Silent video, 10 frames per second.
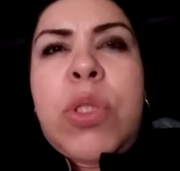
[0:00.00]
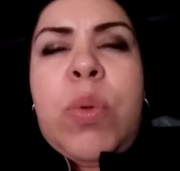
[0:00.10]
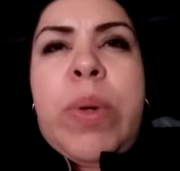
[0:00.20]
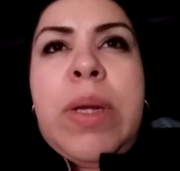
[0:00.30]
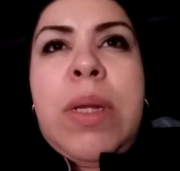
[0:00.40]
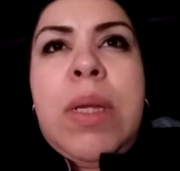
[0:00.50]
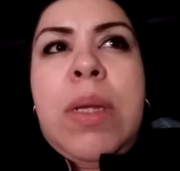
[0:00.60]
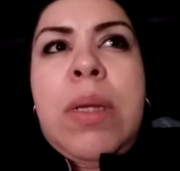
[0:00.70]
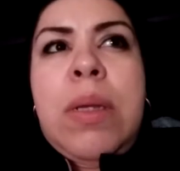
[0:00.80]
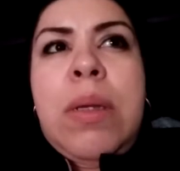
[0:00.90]

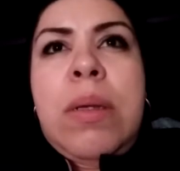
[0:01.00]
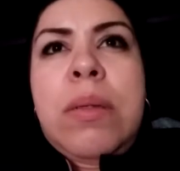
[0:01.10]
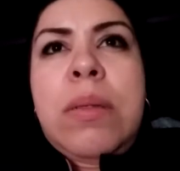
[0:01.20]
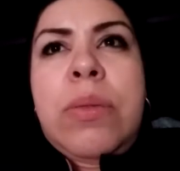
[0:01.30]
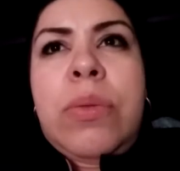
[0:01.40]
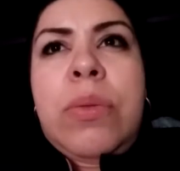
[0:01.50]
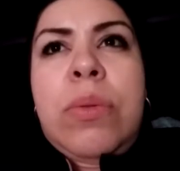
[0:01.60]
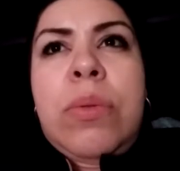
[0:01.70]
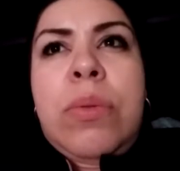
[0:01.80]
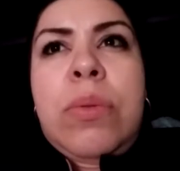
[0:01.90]
20
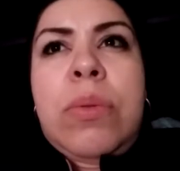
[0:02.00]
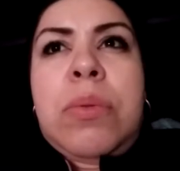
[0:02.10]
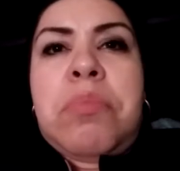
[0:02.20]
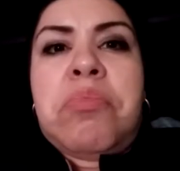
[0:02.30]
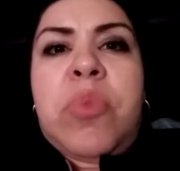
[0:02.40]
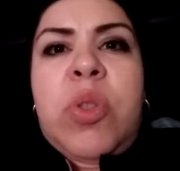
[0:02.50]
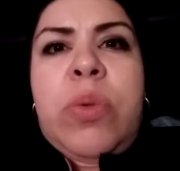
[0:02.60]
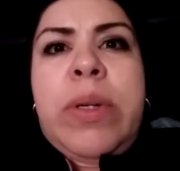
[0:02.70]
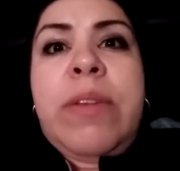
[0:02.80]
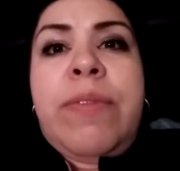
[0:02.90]
to
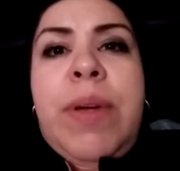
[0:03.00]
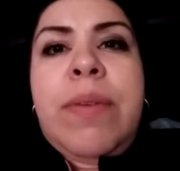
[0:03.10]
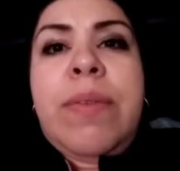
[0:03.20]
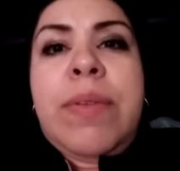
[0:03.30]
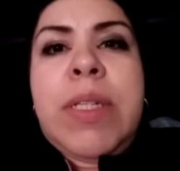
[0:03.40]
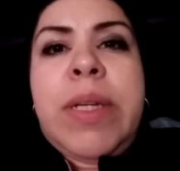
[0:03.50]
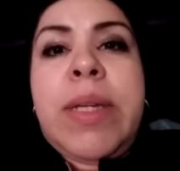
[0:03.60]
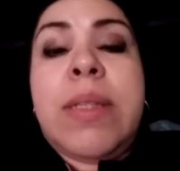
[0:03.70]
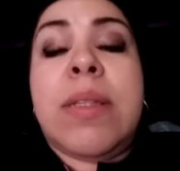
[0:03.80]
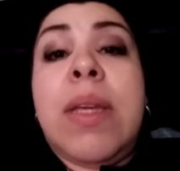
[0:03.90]
25
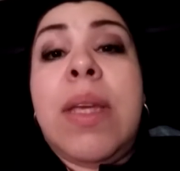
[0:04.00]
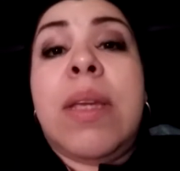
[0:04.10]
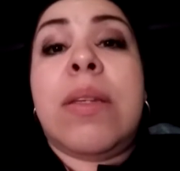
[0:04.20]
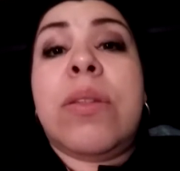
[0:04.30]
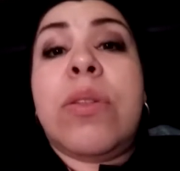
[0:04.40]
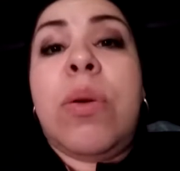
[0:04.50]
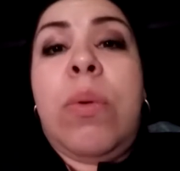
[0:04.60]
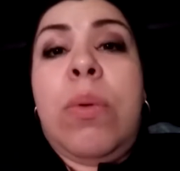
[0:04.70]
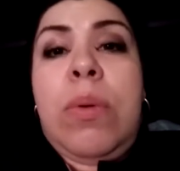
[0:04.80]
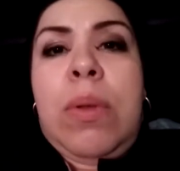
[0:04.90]
tickets in
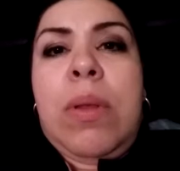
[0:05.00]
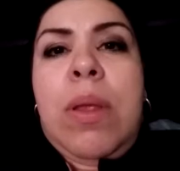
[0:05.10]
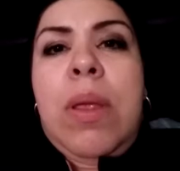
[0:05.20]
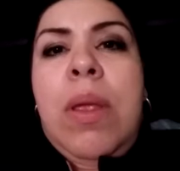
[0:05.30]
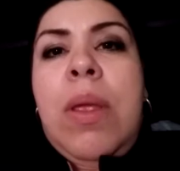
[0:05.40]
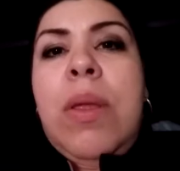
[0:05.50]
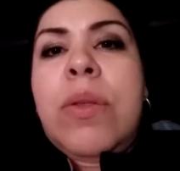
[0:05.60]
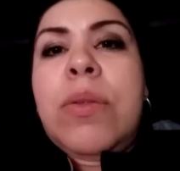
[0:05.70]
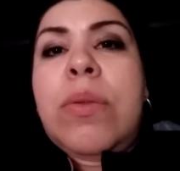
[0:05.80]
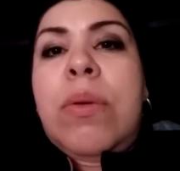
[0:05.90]
total.
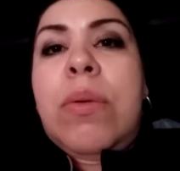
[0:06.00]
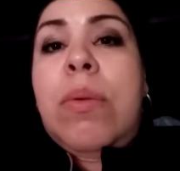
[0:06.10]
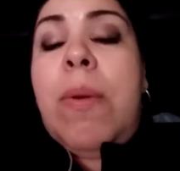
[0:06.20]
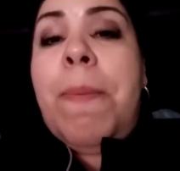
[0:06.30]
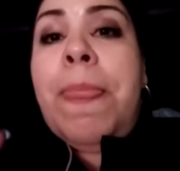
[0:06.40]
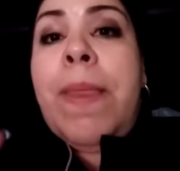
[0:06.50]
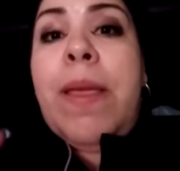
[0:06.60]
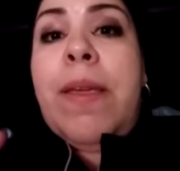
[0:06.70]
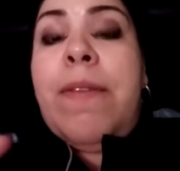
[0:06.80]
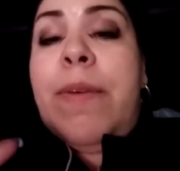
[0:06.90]
So
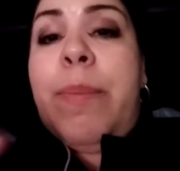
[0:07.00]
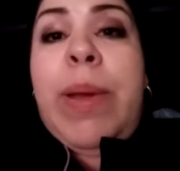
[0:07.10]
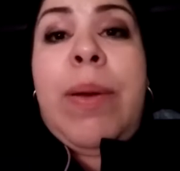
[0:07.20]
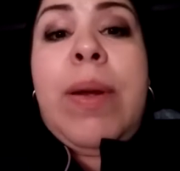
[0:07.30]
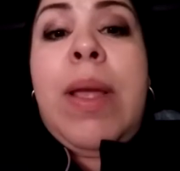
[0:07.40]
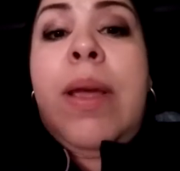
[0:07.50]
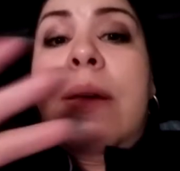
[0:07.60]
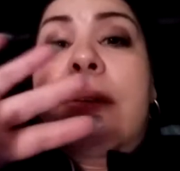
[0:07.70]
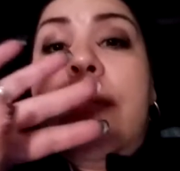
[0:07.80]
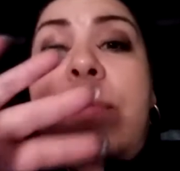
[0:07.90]
if a parent
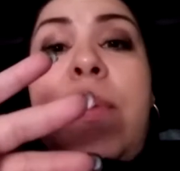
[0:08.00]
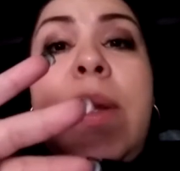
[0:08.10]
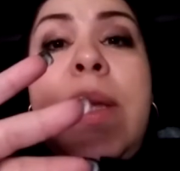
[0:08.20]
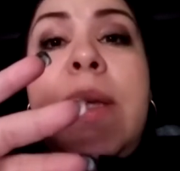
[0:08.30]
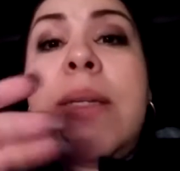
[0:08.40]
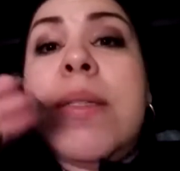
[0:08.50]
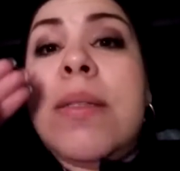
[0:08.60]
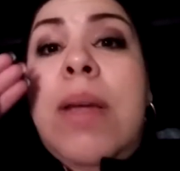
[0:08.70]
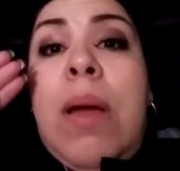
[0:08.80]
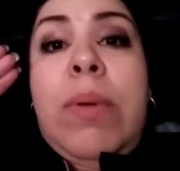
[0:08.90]
had 4
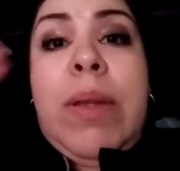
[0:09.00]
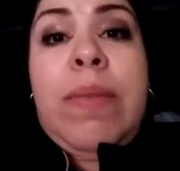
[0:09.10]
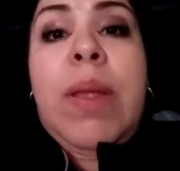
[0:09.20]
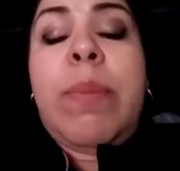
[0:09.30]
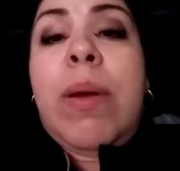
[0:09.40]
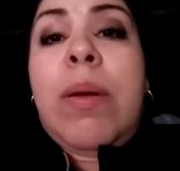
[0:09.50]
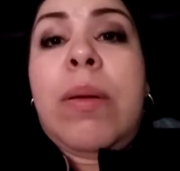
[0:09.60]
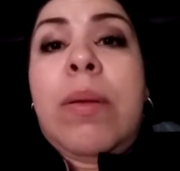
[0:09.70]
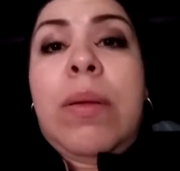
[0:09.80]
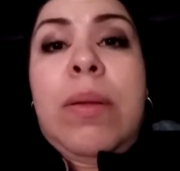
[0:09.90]
kids, I would give that parent